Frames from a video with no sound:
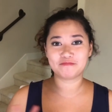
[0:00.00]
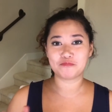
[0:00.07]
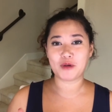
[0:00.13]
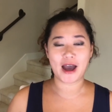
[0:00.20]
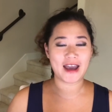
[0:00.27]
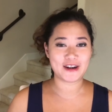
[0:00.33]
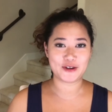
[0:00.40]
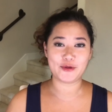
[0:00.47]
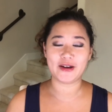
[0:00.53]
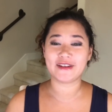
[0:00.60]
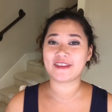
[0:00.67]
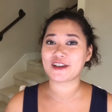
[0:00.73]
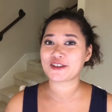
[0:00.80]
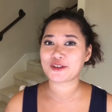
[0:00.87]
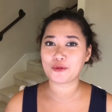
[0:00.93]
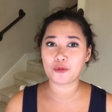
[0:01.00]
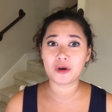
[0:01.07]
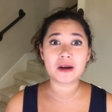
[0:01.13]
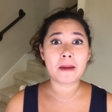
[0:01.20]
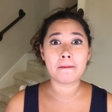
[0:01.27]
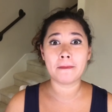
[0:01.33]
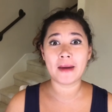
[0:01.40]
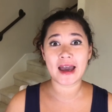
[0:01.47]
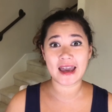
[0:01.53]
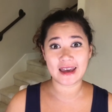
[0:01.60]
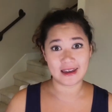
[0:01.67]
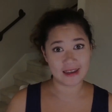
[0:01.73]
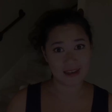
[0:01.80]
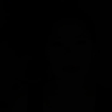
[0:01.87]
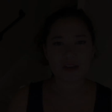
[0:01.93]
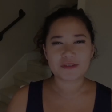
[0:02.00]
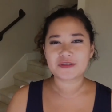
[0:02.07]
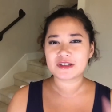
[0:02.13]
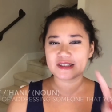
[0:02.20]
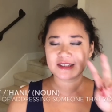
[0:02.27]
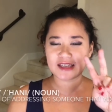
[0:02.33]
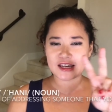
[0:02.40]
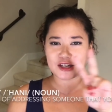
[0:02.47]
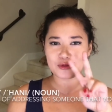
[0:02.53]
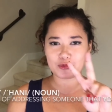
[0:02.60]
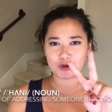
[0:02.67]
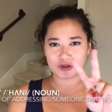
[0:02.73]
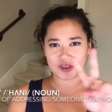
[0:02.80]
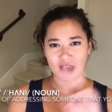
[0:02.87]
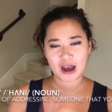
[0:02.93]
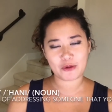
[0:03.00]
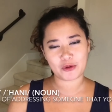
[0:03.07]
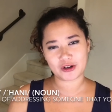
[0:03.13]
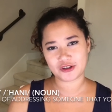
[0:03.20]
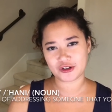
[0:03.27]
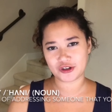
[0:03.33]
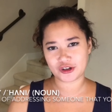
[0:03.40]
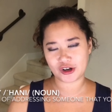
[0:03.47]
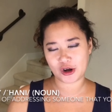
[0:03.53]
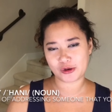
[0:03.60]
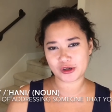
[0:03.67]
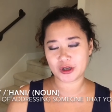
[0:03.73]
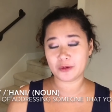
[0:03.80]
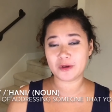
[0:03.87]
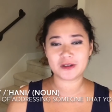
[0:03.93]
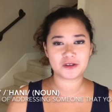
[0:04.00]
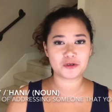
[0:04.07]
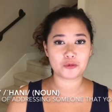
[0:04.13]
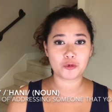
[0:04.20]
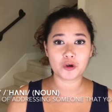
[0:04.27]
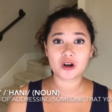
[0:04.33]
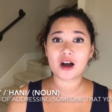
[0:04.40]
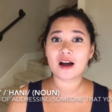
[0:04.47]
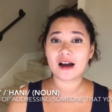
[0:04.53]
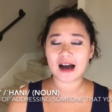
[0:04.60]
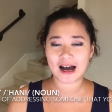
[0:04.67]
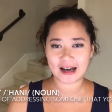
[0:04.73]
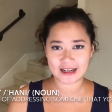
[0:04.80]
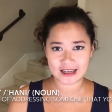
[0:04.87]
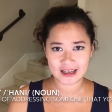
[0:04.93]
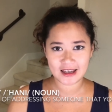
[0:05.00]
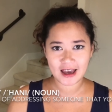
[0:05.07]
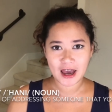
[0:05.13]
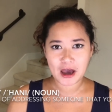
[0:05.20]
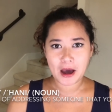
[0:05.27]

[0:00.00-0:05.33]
But anyway, that's the word bae. The second word that I want to show you is the word honey.